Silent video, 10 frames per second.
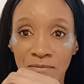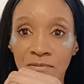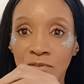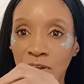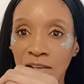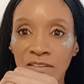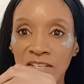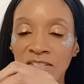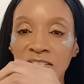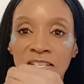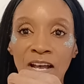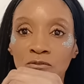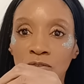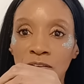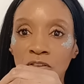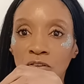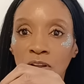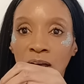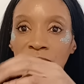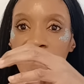You're like this. This is how you're living your
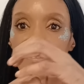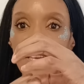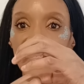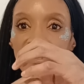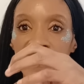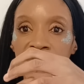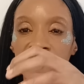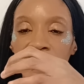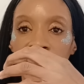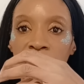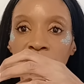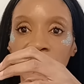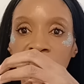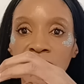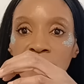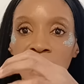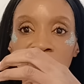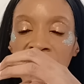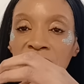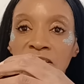life, and this is
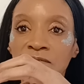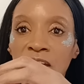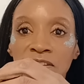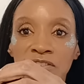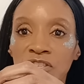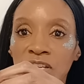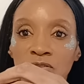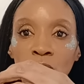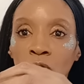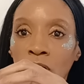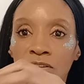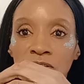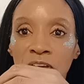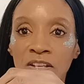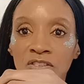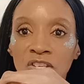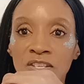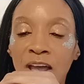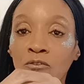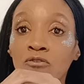negative energies, all kinds of energies
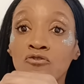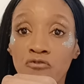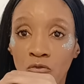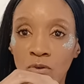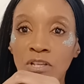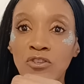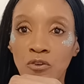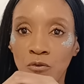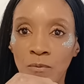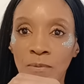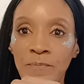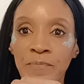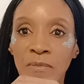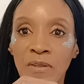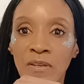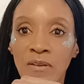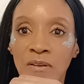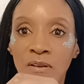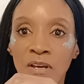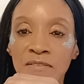now controlling you,
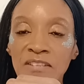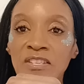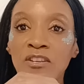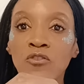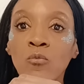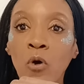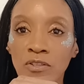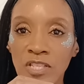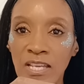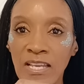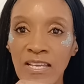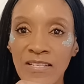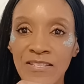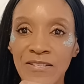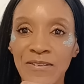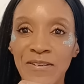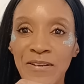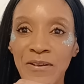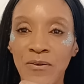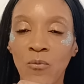and they're telling you what to eat,
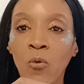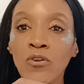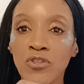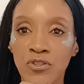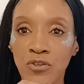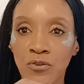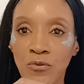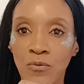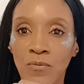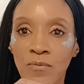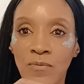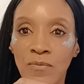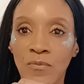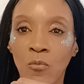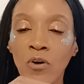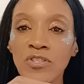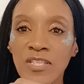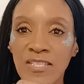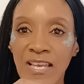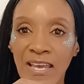what to do, what to
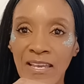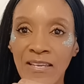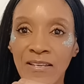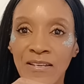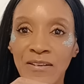say,